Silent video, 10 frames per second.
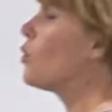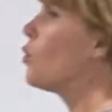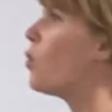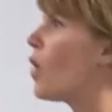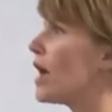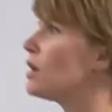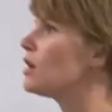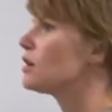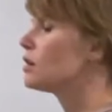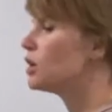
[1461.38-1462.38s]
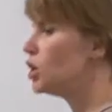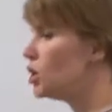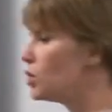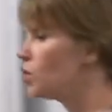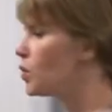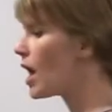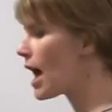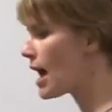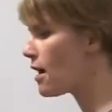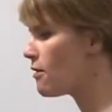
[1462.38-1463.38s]
When you
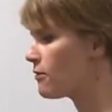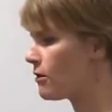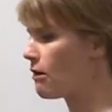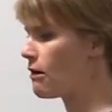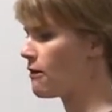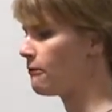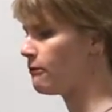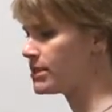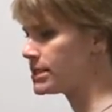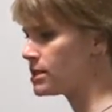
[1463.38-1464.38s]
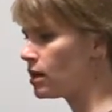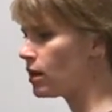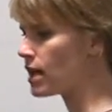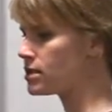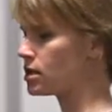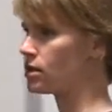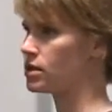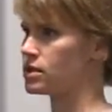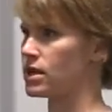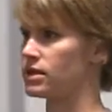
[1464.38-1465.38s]
have a physiological
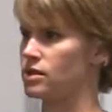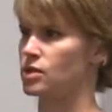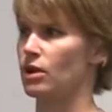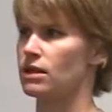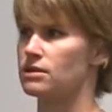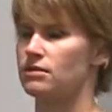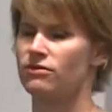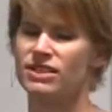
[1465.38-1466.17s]
stress response, and